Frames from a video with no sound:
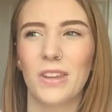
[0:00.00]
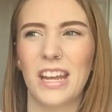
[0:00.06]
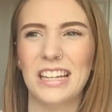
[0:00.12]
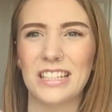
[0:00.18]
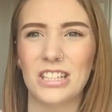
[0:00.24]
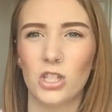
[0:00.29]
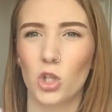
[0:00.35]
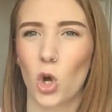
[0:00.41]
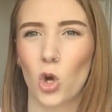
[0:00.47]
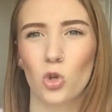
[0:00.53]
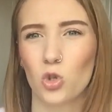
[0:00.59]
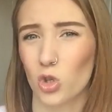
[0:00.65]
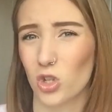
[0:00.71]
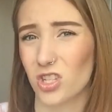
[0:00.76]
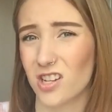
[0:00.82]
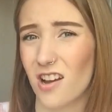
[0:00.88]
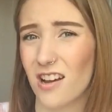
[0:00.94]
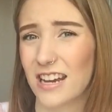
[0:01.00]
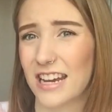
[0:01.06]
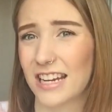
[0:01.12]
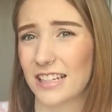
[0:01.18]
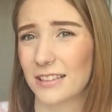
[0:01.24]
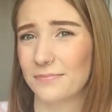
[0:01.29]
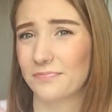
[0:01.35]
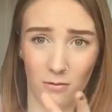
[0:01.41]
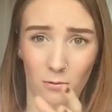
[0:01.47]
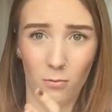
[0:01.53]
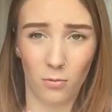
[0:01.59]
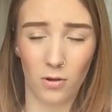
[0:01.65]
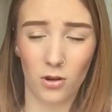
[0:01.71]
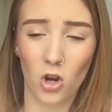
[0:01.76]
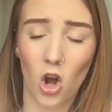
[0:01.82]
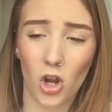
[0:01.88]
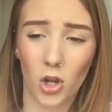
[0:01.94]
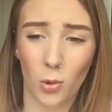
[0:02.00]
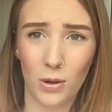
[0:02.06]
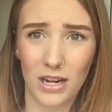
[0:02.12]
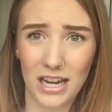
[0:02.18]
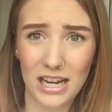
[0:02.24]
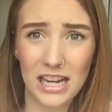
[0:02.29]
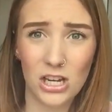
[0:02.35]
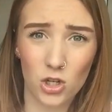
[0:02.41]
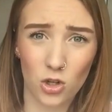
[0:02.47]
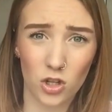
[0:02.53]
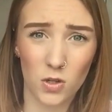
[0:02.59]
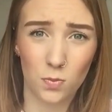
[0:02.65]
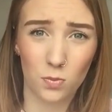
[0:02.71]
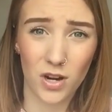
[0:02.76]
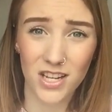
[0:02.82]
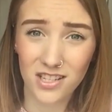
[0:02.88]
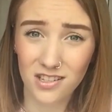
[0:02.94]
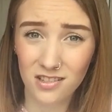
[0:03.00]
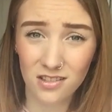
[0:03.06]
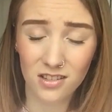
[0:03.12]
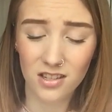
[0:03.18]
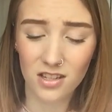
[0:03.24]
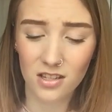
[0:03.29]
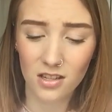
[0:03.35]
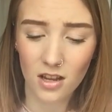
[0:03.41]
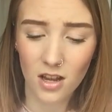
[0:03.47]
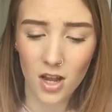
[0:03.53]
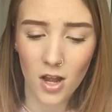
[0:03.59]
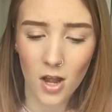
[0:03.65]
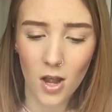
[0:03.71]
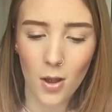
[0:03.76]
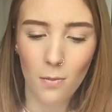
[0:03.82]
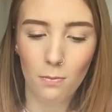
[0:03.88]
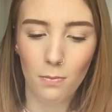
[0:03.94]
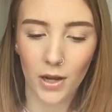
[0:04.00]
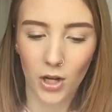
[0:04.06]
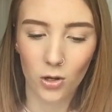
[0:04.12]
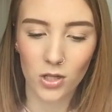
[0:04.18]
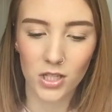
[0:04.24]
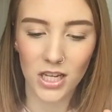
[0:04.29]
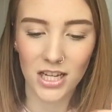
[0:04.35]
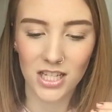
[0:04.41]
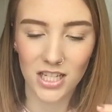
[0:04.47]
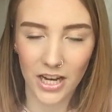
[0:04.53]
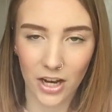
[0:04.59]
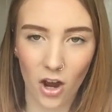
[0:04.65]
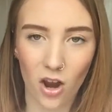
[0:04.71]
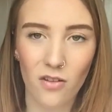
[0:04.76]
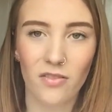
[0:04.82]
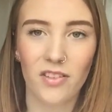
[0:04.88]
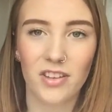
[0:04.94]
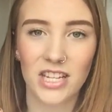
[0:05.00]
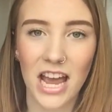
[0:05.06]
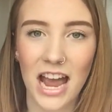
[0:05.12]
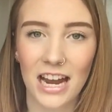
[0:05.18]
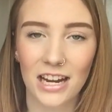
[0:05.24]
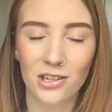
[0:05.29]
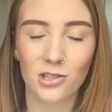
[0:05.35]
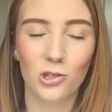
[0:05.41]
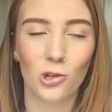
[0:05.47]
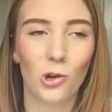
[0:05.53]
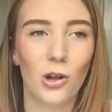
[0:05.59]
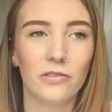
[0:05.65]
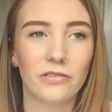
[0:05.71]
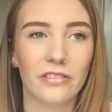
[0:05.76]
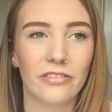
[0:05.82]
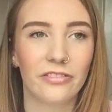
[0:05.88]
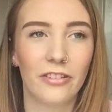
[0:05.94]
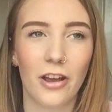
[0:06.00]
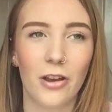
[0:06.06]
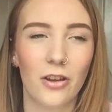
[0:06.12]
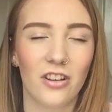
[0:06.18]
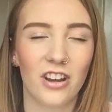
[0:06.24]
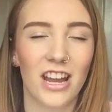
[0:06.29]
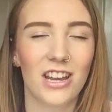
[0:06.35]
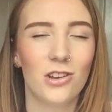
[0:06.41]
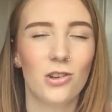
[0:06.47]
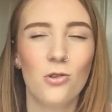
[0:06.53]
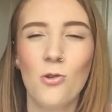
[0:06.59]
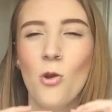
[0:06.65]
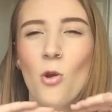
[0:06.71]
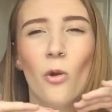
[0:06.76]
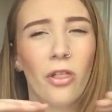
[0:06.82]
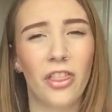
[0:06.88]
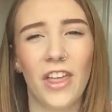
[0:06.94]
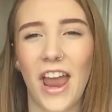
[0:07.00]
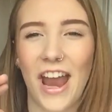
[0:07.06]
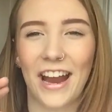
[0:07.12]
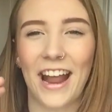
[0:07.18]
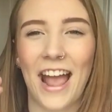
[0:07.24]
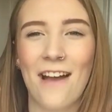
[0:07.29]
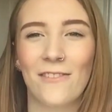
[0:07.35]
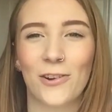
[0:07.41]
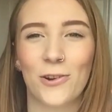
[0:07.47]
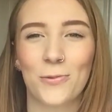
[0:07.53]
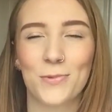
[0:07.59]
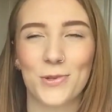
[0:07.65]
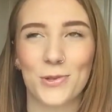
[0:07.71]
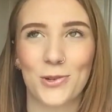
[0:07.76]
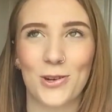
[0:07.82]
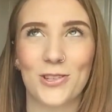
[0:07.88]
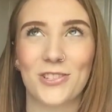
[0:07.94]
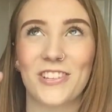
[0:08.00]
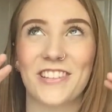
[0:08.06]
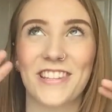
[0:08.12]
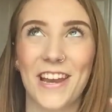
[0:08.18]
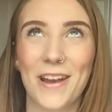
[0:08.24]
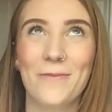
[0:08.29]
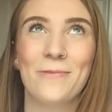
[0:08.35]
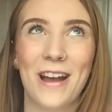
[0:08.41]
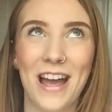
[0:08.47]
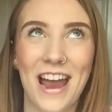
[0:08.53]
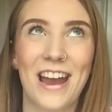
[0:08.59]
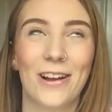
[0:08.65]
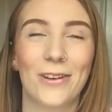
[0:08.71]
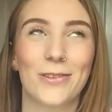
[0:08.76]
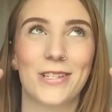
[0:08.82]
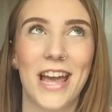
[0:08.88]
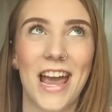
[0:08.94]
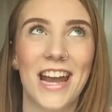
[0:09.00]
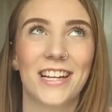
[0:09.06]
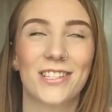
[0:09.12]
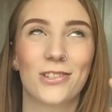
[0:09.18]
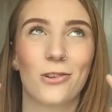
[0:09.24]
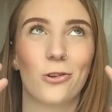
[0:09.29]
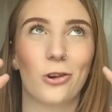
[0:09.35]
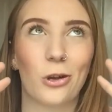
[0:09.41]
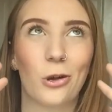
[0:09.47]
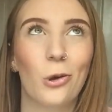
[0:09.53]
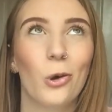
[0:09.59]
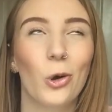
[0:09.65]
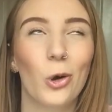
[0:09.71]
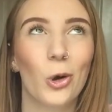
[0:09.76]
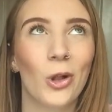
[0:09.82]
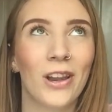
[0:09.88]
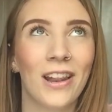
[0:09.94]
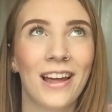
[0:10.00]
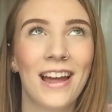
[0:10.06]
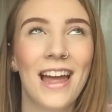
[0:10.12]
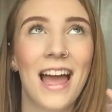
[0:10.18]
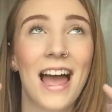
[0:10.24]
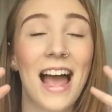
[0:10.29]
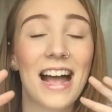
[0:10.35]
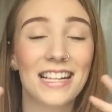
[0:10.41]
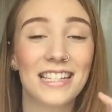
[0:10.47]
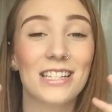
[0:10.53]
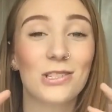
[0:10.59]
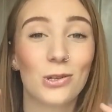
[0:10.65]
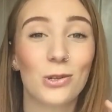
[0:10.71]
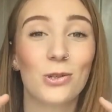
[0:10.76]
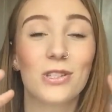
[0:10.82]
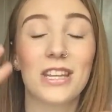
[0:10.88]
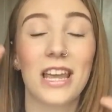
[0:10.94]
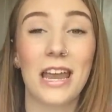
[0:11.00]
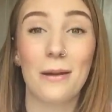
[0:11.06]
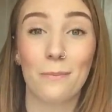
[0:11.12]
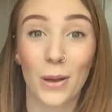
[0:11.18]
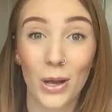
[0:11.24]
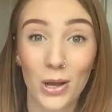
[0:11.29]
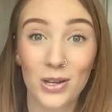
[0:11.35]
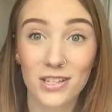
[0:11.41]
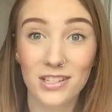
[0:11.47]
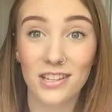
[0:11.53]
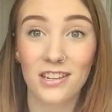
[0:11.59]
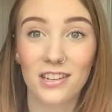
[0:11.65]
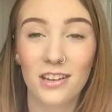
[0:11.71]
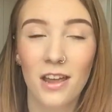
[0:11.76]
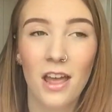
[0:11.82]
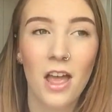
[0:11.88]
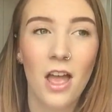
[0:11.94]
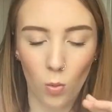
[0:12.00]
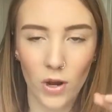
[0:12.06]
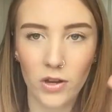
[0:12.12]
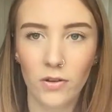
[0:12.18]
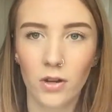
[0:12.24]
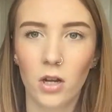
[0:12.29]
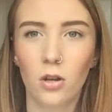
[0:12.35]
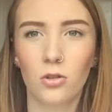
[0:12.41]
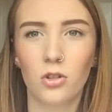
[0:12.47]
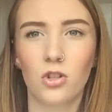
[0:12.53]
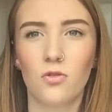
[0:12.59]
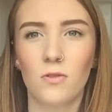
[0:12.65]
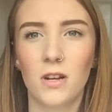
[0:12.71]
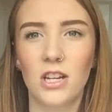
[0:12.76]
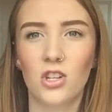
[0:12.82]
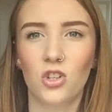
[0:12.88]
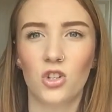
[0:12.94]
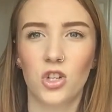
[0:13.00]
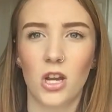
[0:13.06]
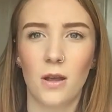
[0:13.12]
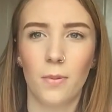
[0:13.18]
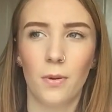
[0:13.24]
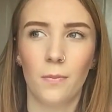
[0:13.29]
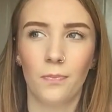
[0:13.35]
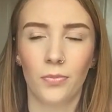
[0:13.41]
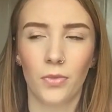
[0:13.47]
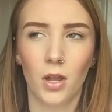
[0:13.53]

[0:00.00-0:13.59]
it's not just like an arguing in each other's presence, because it's like over text or over phone, and nothing ever comes across the same way on text or on call as it does in person. When you're in a long distance relationship,